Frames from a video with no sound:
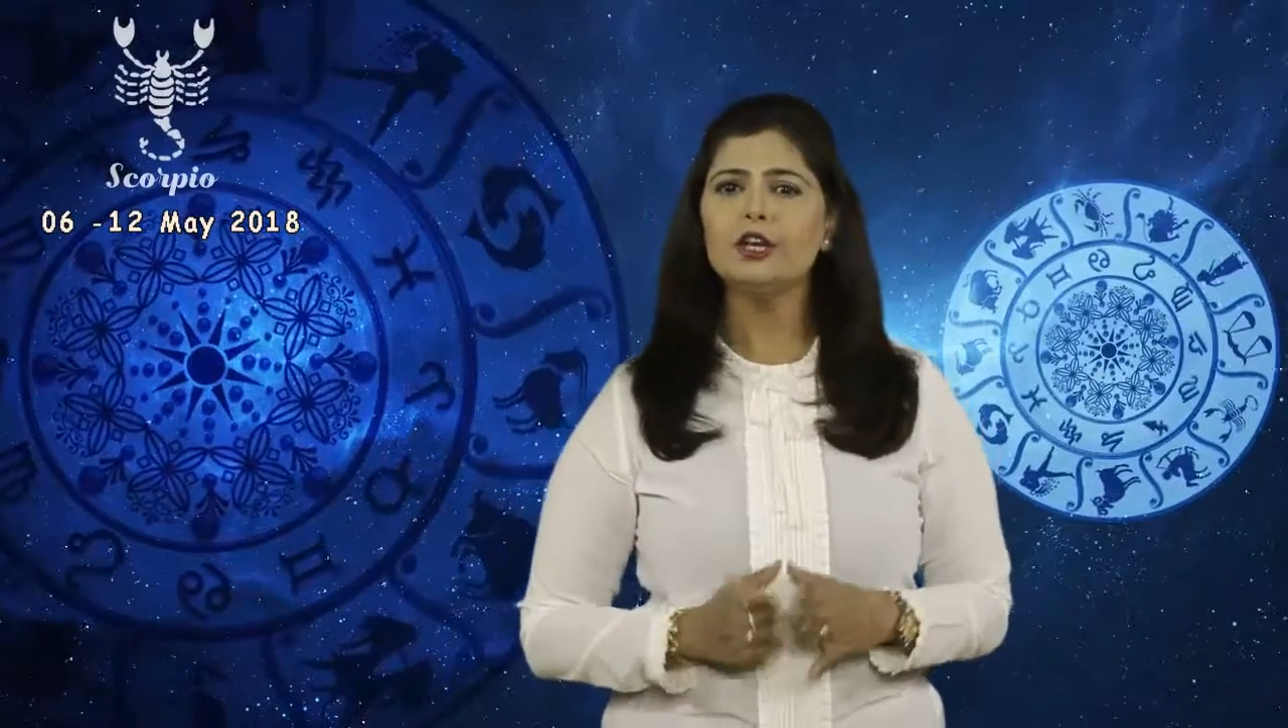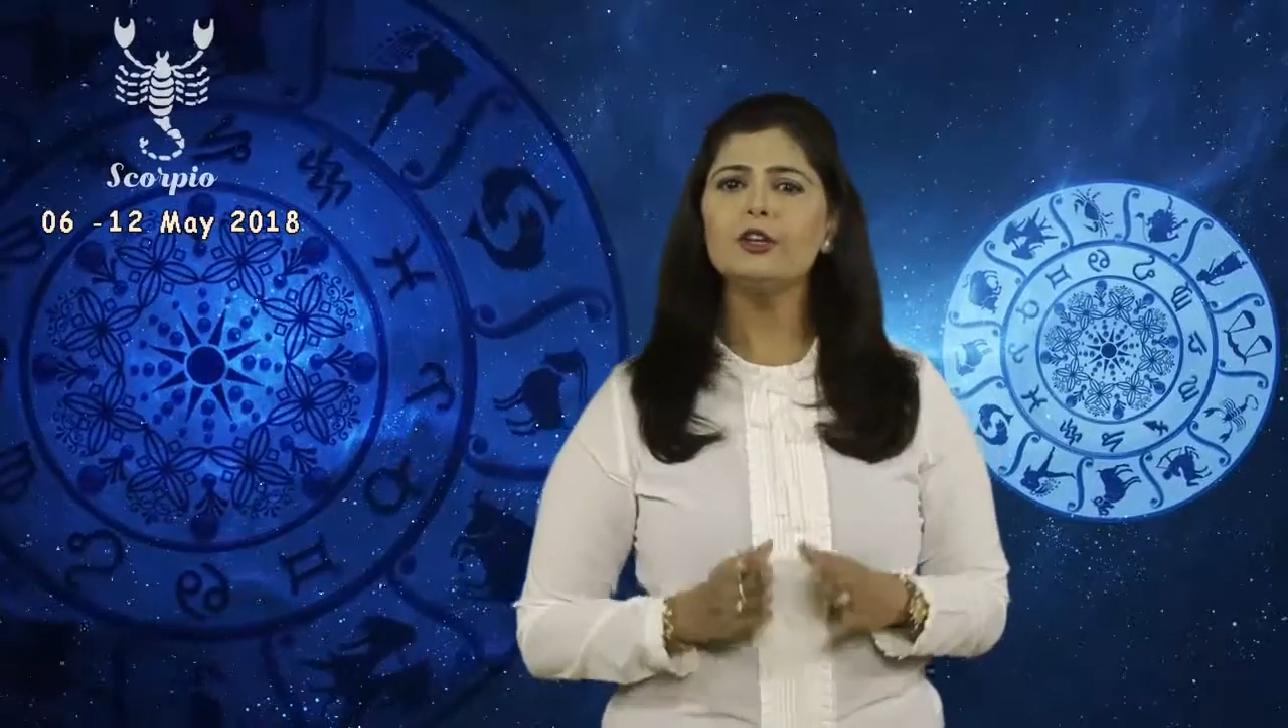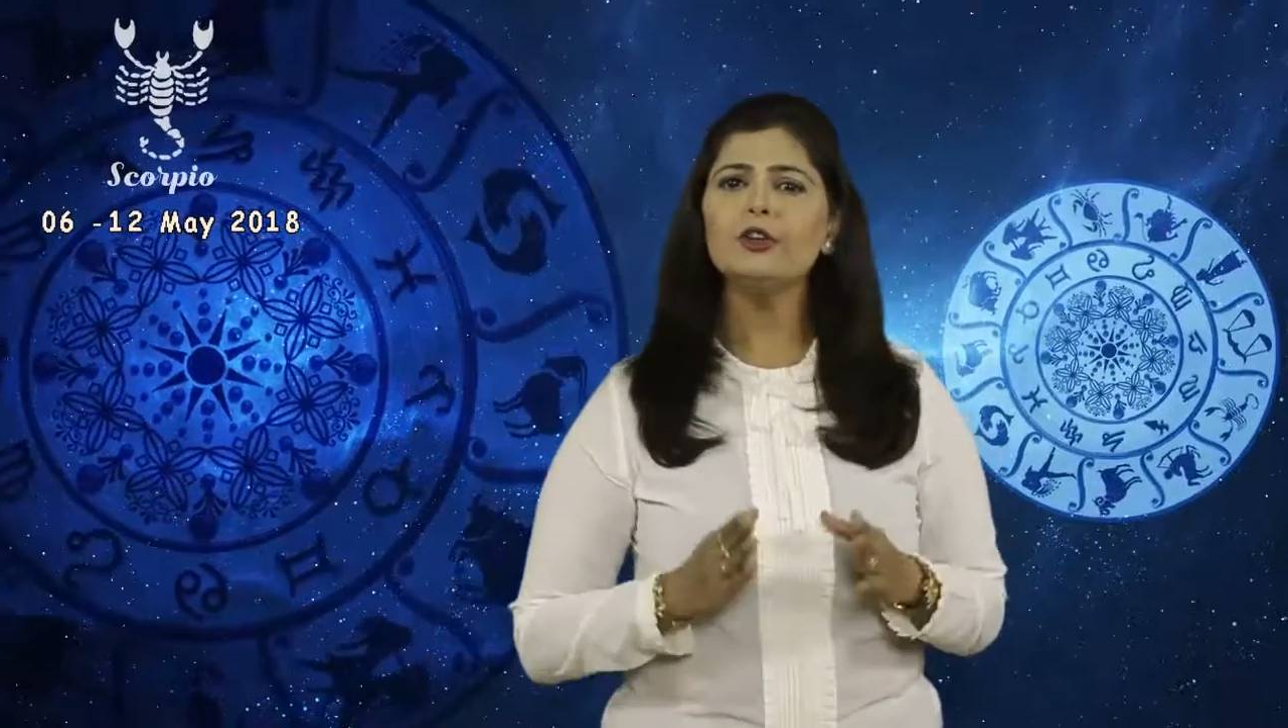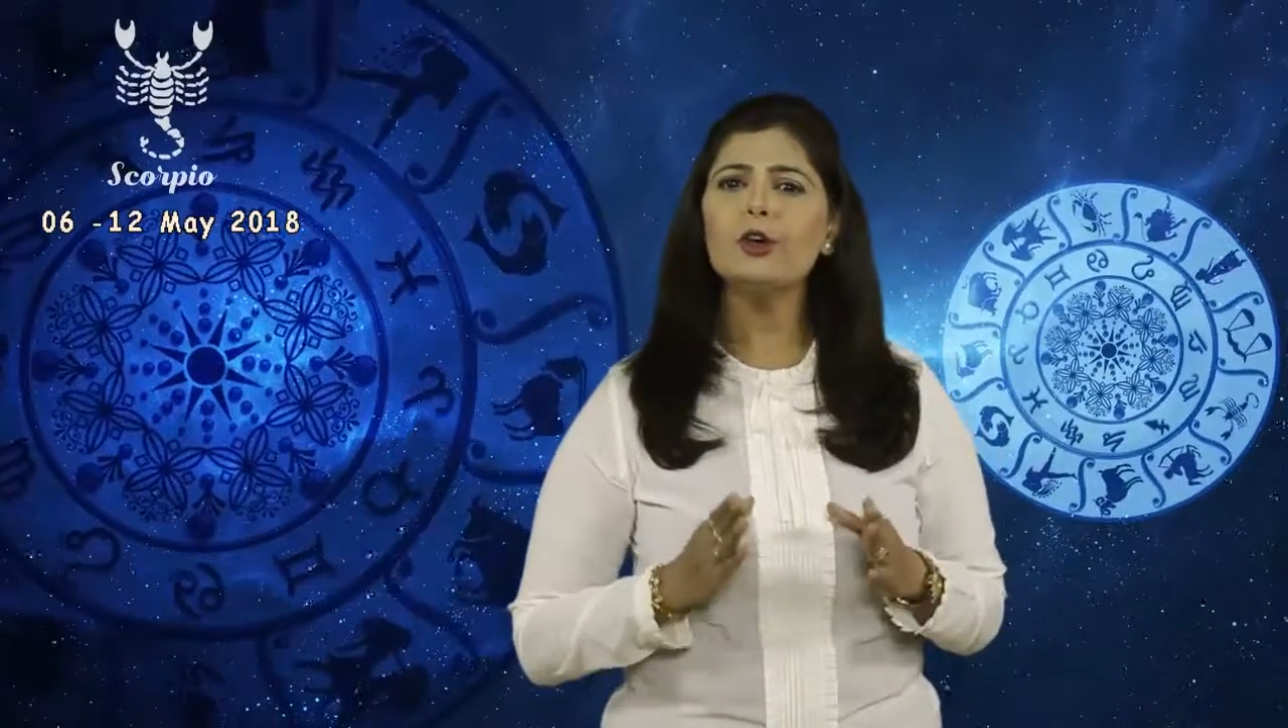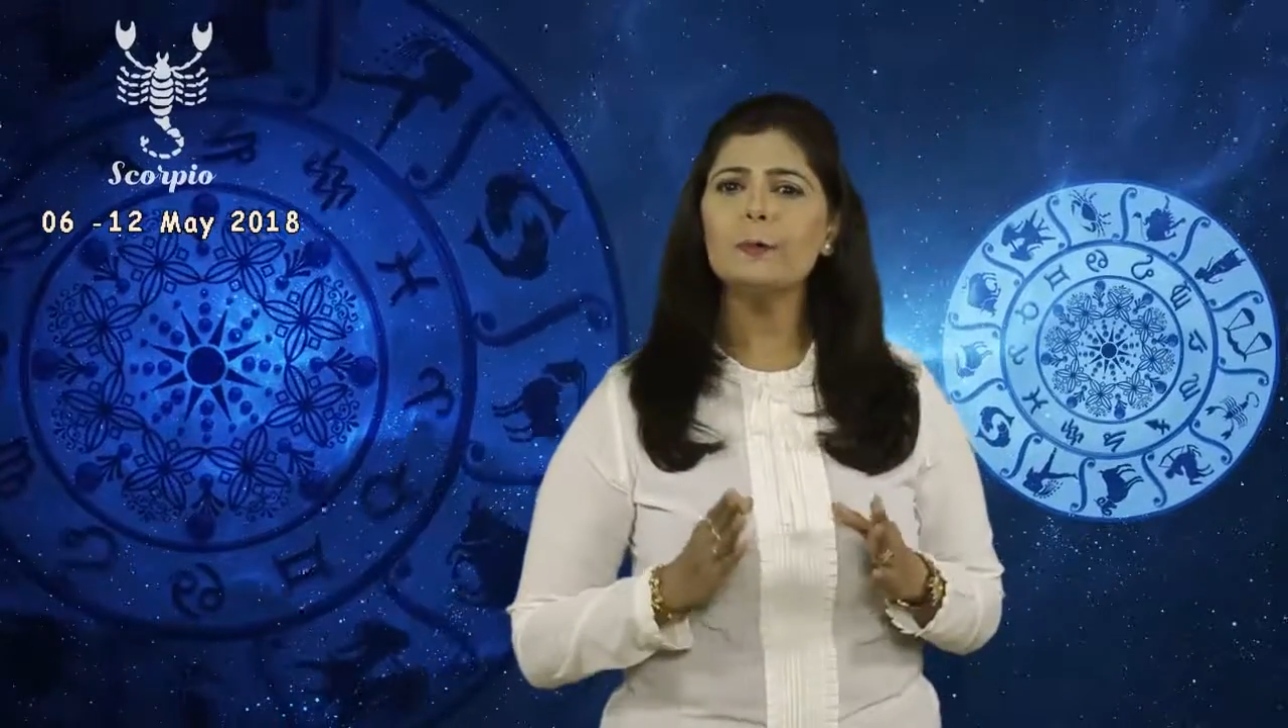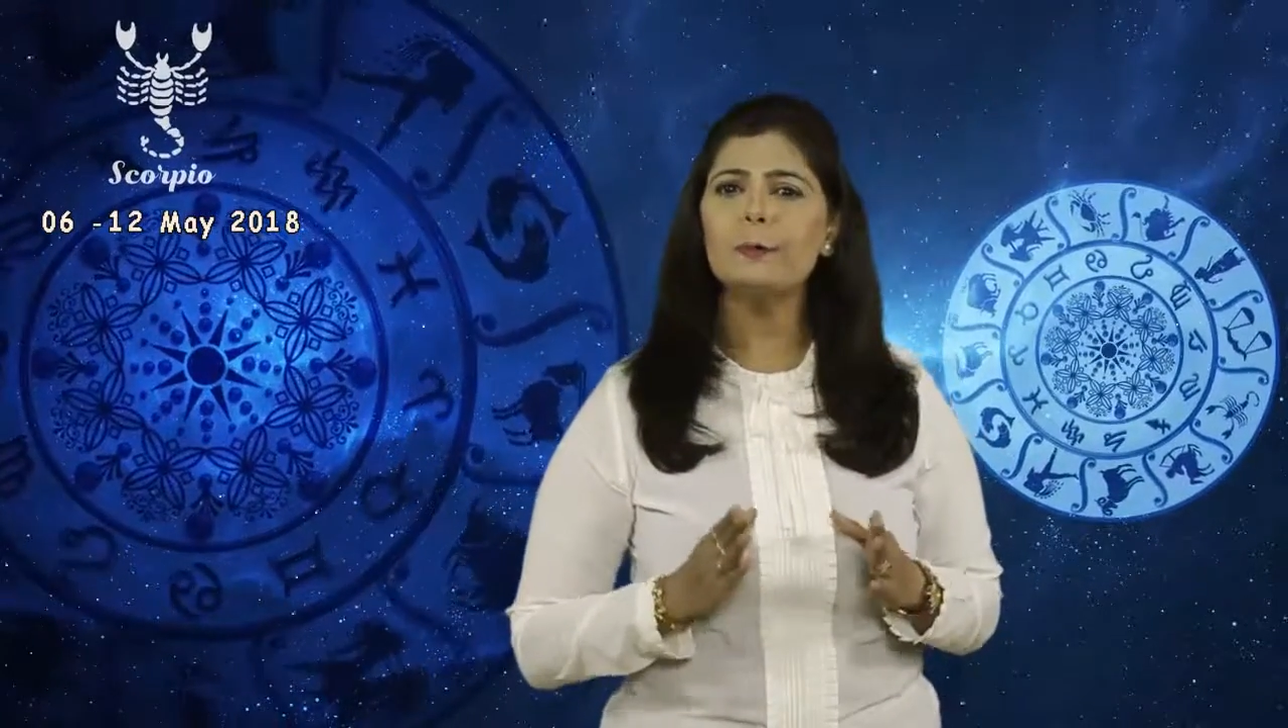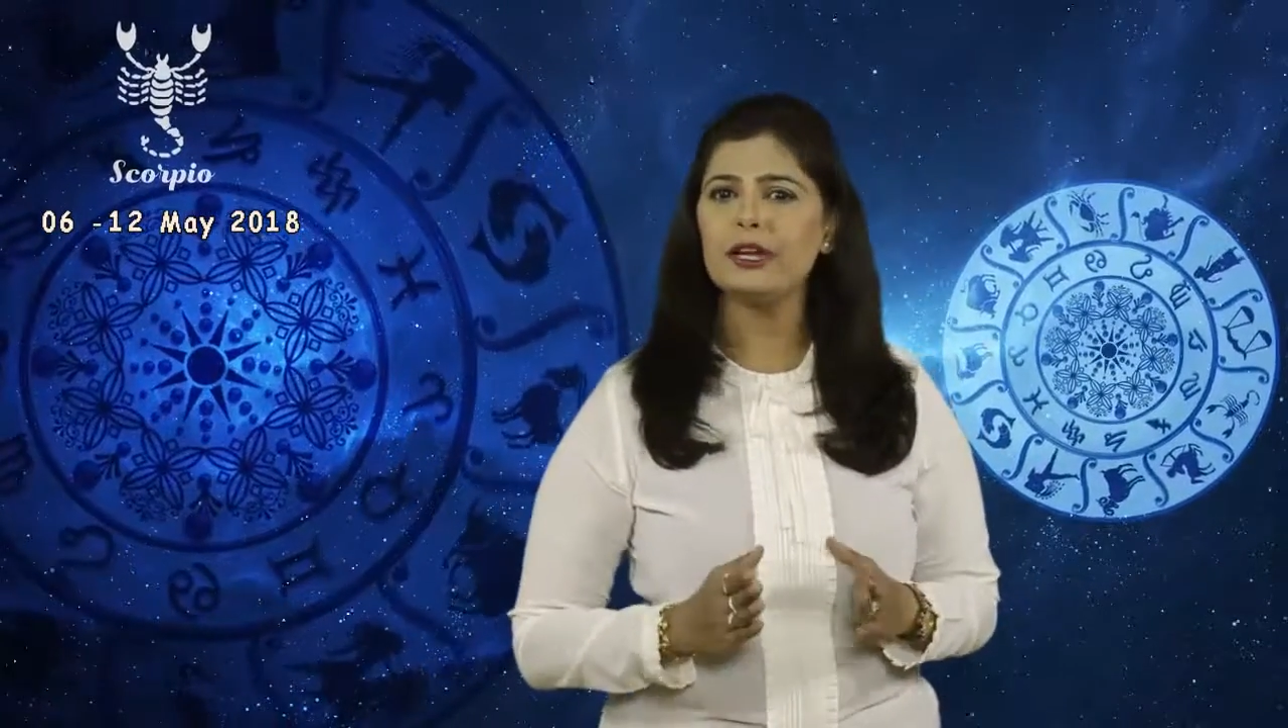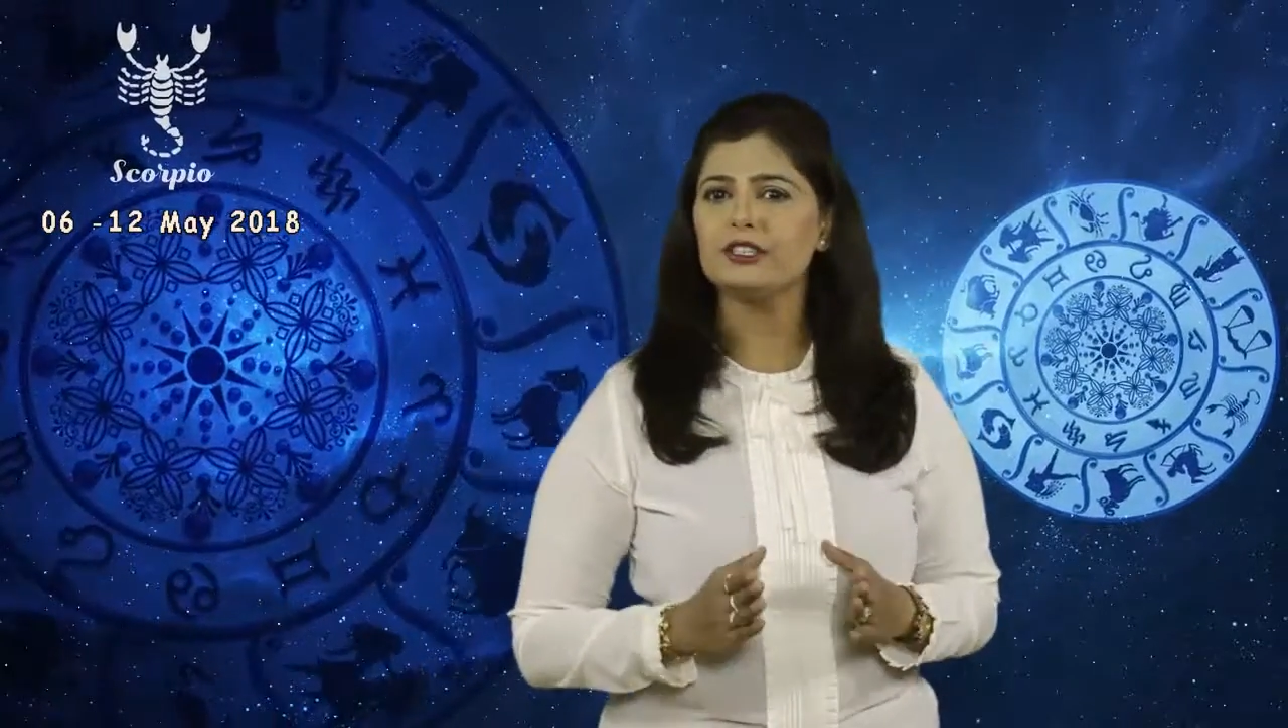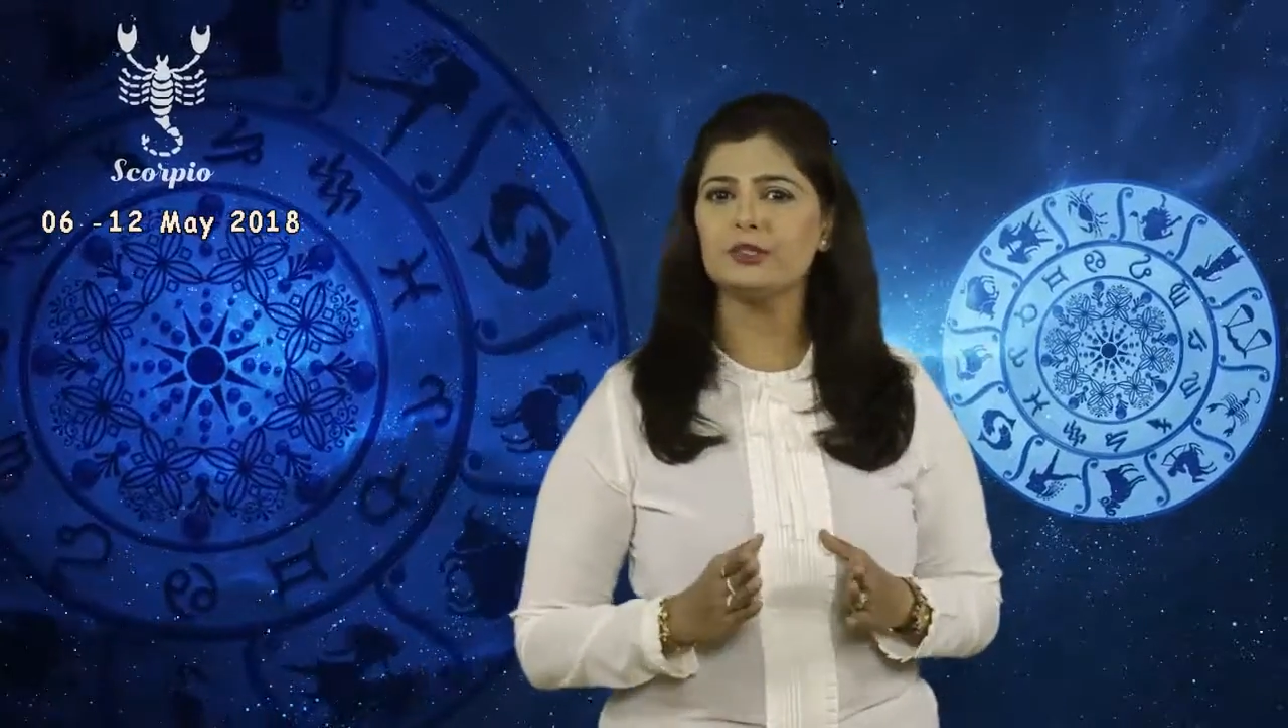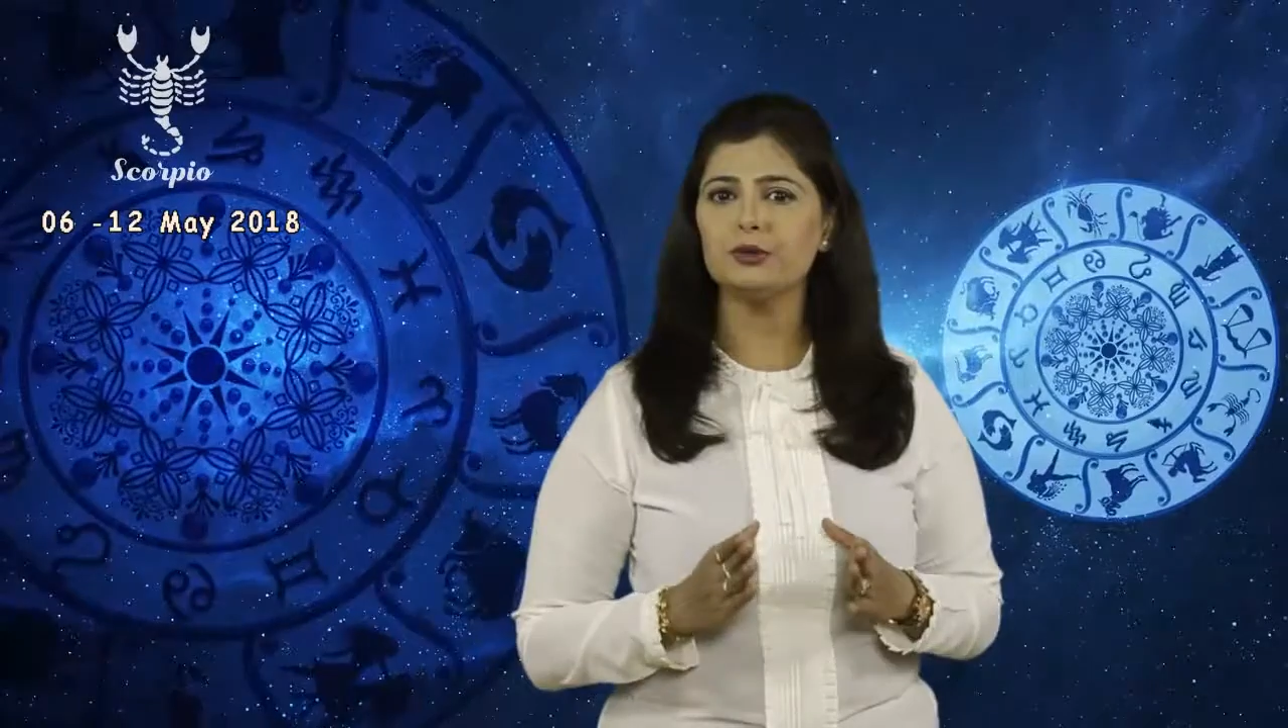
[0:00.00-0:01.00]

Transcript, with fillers: Do your best